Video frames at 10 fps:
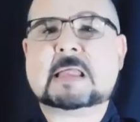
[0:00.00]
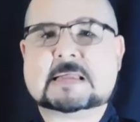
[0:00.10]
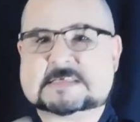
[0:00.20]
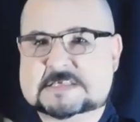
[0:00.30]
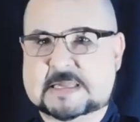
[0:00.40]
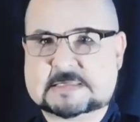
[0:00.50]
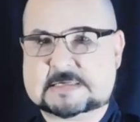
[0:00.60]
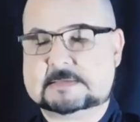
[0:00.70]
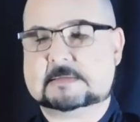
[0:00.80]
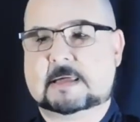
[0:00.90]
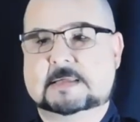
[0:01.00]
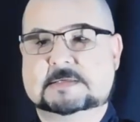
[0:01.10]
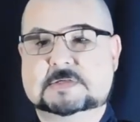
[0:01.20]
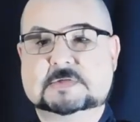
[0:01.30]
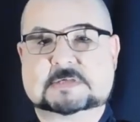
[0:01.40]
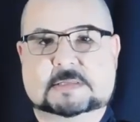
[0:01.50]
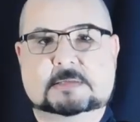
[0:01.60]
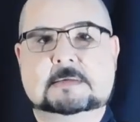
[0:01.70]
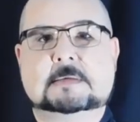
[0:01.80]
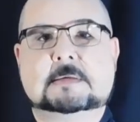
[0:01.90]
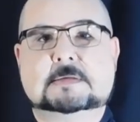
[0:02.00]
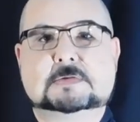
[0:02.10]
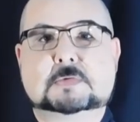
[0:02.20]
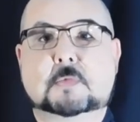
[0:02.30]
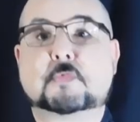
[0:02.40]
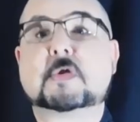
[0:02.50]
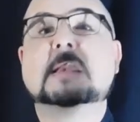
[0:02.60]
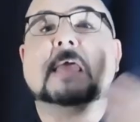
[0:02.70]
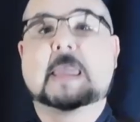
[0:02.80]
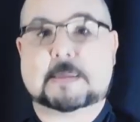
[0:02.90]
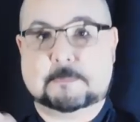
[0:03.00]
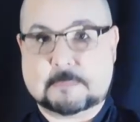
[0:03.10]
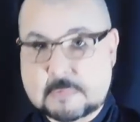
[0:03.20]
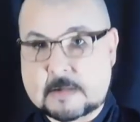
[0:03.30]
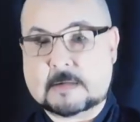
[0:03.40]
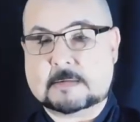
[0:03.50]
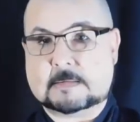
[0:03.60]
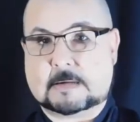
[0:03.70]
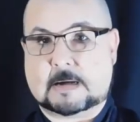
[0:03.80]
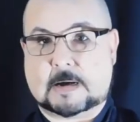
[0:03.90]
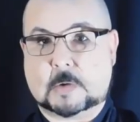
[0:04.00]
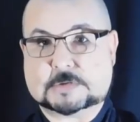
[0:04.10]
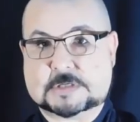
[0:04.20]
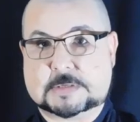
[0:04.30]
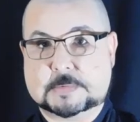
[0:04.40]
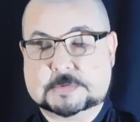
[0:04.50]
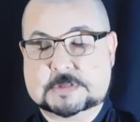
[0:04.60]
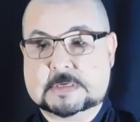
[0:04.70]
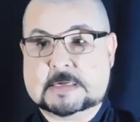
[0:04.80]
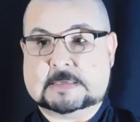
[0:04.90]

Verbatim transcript: and changed it and used it to rename uh, Oshikiuchi.